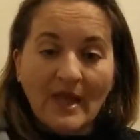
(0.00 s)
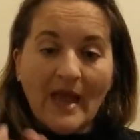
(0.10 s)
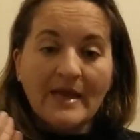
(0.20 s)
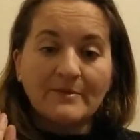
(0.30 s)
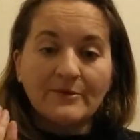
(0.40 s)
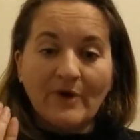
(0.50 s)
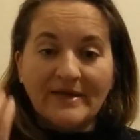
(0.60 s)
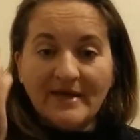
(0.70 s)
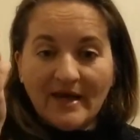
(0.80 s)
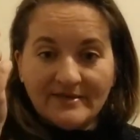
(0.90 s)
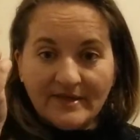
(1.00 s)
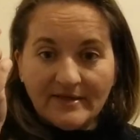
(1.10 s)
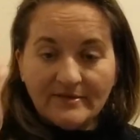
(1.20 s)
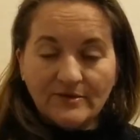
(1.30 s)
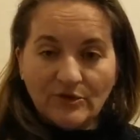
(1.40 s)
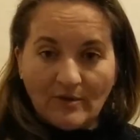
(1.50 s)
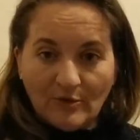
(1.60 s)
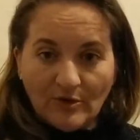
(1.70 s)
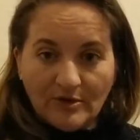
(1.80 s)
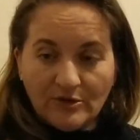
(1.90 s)
I am right-handed, so I'm
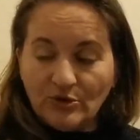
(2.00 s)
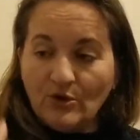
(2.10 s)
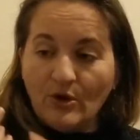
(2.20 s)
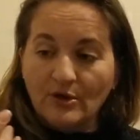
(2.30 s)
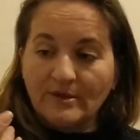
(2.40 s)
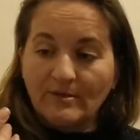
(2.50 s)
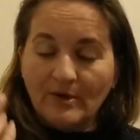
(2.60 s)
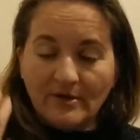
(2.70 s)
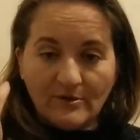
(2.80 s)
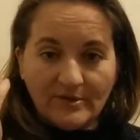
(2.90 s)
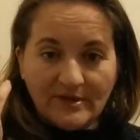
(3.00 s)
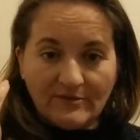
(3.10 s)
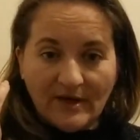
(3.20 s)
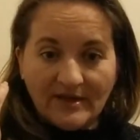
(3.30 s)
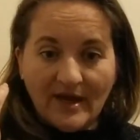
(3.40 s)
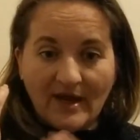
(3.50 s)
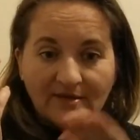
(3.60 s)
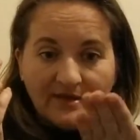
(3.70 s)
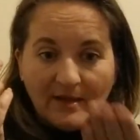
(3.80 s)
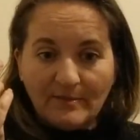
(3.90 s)
going to hold the bottle with the right
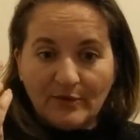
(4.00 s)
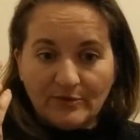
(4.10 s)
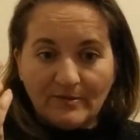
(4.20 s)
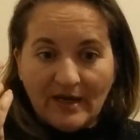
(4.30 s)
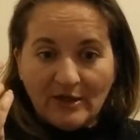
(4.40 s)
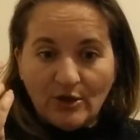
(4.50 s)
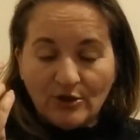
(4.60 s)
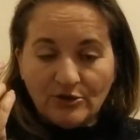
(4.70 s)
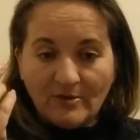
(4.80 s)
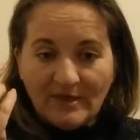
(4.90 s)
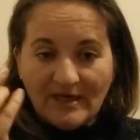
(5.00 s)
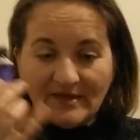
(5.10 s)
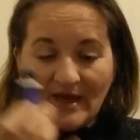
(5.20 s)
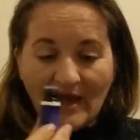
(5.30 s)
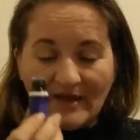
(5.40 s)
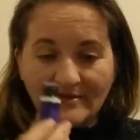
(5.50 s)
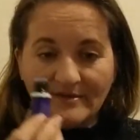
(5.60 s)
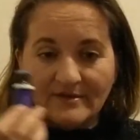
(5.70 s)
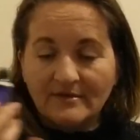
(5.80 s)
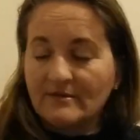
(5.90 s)
hand and put my non-dominant hand
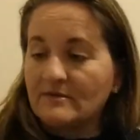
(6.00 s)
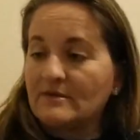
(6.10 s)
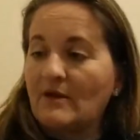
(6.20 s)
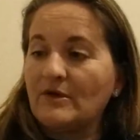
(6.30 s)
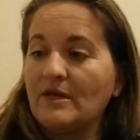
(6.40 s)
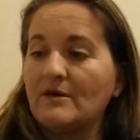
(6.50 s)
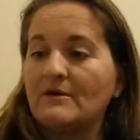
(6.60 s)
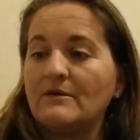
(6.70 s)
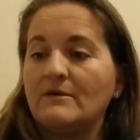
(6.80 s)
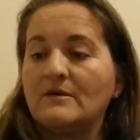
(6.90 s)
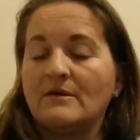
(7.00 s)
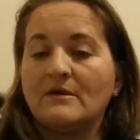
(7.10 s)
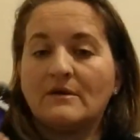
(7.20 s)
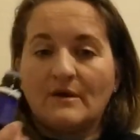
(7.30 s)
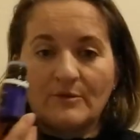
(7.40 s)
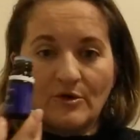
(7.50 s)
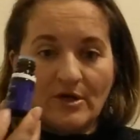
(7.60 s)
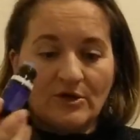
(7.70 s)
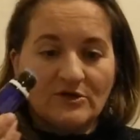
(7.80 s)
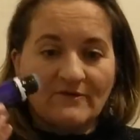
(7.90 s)
down here. I'm
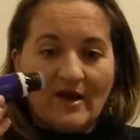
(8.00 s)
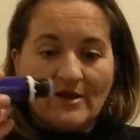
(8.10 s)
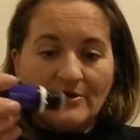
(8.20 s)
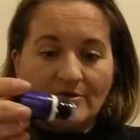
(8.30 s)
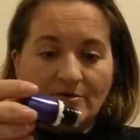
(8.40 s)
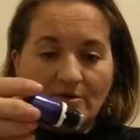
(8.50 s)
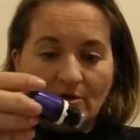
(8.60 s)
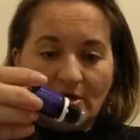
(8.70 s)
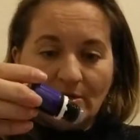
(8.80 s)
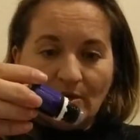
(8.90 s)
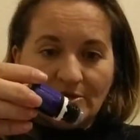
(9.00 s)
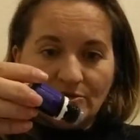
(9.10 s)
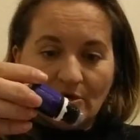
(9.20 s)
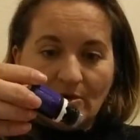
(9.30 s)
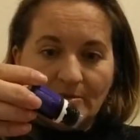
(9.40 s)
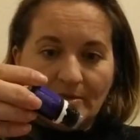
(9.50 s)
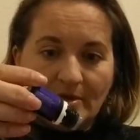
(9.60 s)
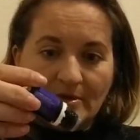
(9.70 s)
gonna use Valor, only one drop.